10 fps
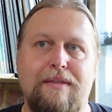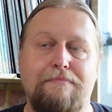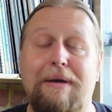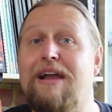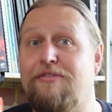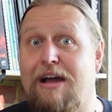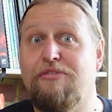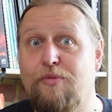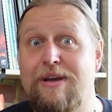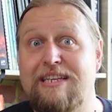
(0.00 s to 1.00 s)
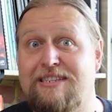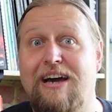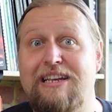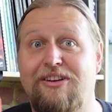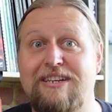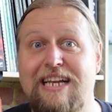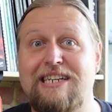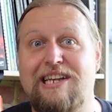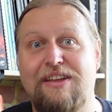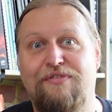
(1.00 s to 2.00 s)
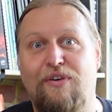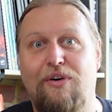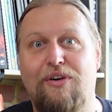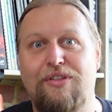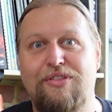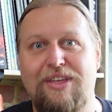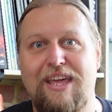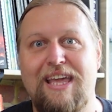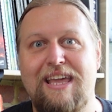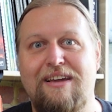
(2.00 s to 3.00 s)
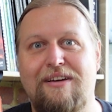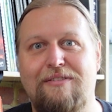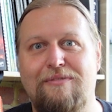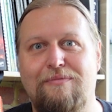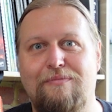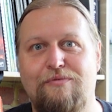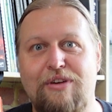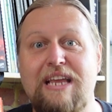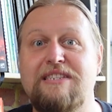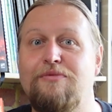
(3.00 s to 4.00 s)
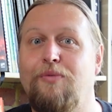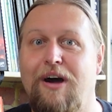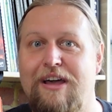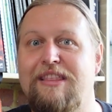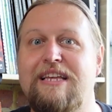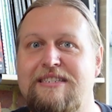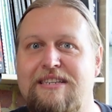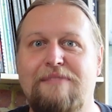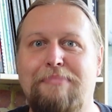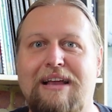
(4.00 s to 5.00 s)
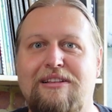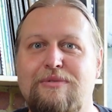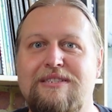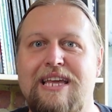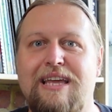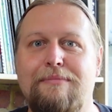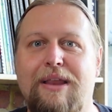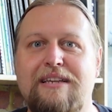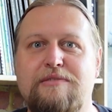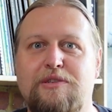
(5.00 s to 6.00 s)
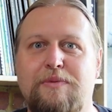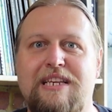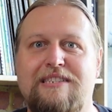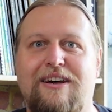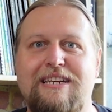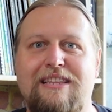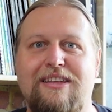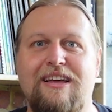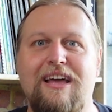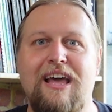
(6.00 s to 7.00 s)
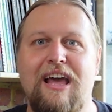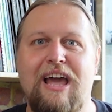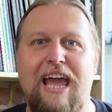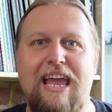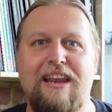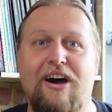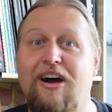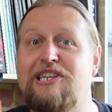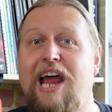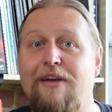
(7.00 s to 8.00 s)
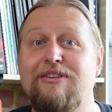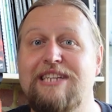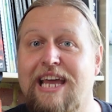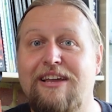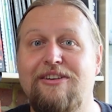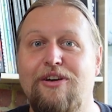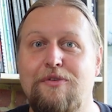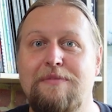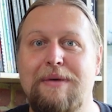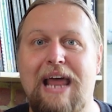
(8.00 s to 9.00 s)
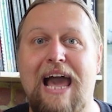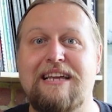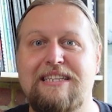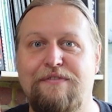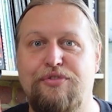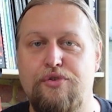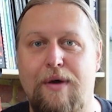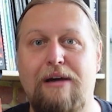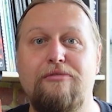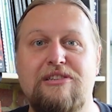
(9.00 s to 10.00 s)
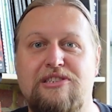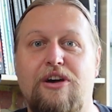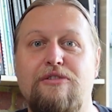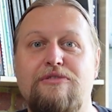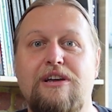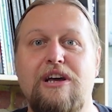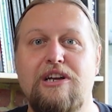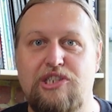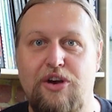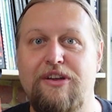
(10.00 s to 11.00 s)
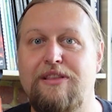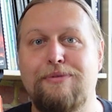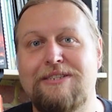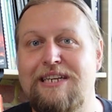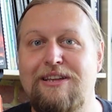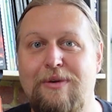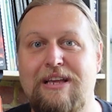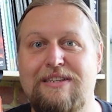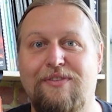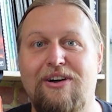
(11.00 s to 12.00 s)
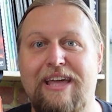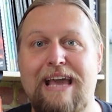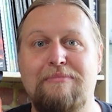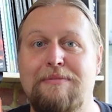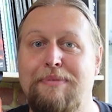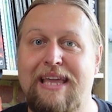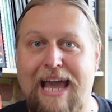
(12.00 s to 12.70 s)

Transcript: background that we decided on essentially for the reason why this battle was taking place was we decided that an arch-heretic who had been active throughout the zone during the preceding weeks of our games had been